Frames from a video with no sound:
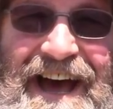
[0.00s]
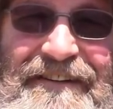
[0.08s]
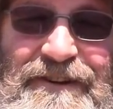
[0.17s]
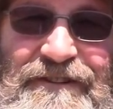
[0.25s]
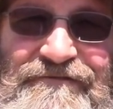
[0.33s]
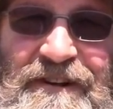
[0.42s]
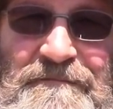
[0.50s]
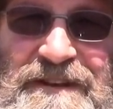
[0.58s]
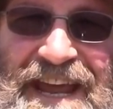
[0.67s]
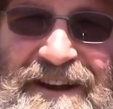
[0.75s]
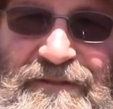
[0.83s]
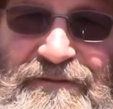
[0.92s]
I've got to rub
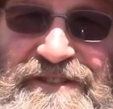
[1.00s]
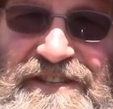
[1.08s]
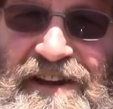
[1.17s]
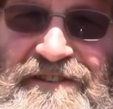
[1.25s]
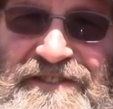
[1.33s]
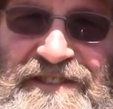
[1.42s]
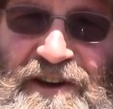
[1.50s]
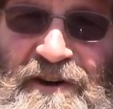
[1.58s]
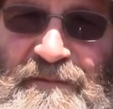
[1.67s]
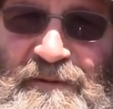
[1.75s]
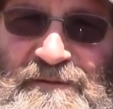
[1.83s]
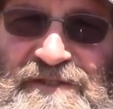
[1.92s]
down on the
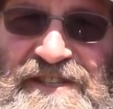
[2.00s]
starboard